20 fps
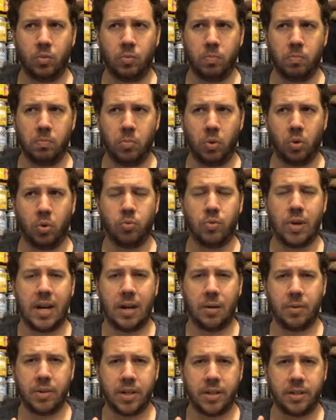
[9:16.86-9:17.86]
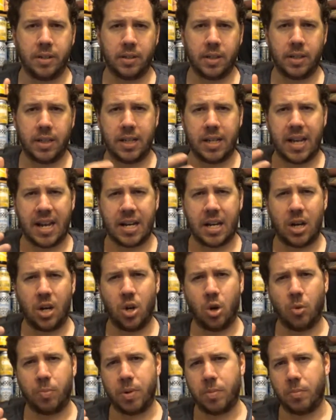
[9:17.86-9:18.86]
more rounded. It had a
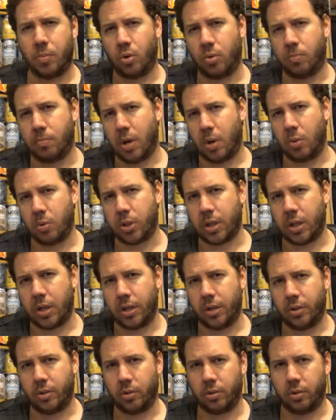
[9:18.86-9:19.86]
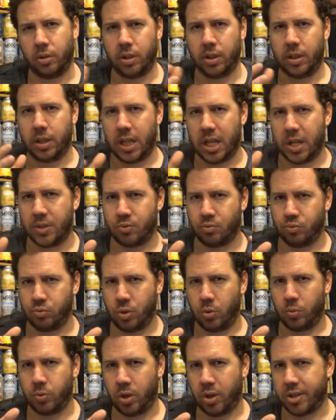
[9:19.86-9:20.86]
little bit more malt going on. It has a
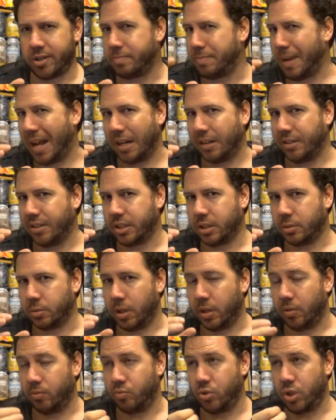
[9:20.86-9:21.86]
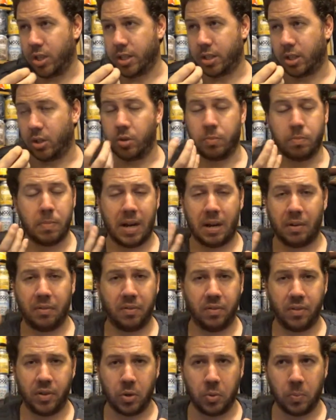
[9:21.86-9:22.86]
real nice balance to it, really good
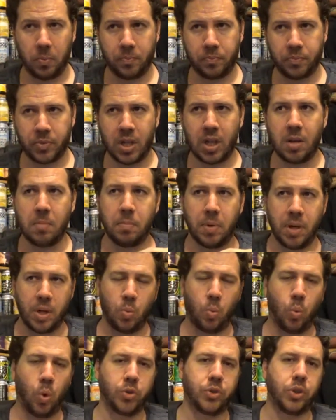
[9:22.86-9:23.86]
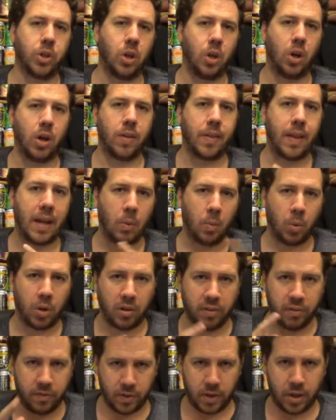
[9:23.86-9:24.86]
mouthfeel. But it wasn't like that when
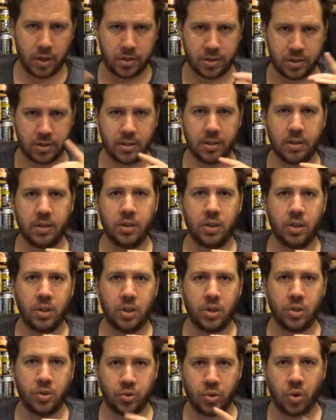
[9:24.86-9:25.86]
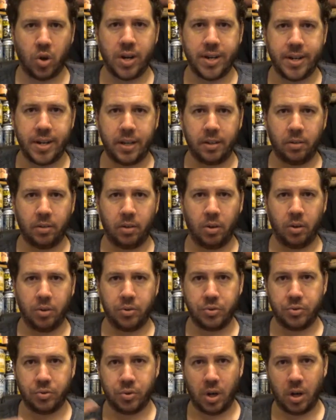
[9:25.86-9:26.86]
I first tried it
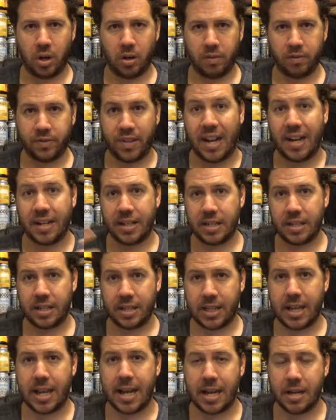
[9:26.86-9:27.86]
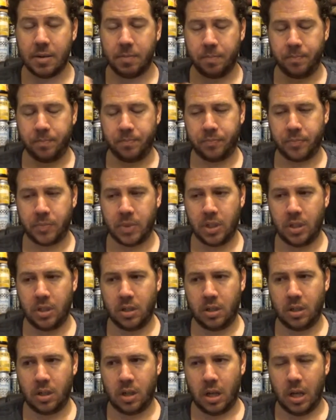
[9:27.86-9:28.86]
on draft and in the can.
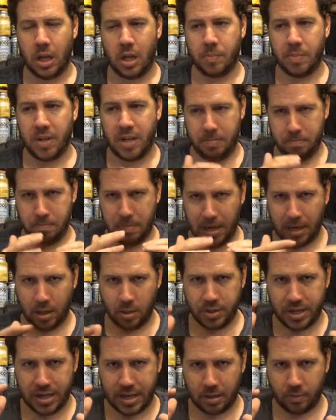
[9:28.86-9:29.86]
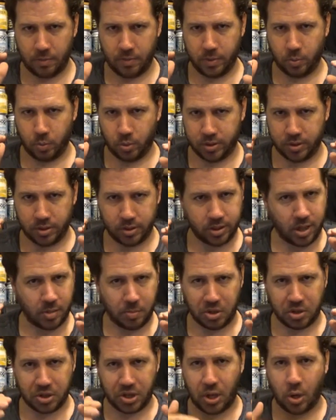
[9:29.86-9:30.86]
It mellowed out, wasn't so
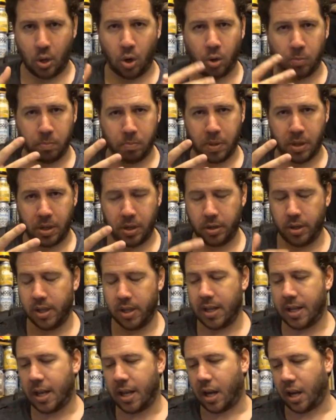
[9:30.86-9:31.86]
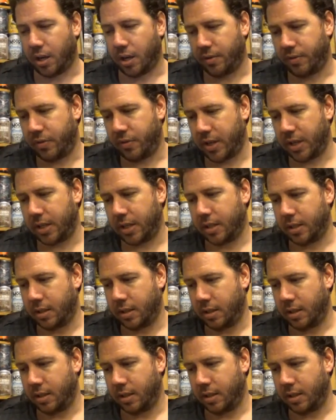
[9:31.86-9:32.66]
much that hot burn, and I think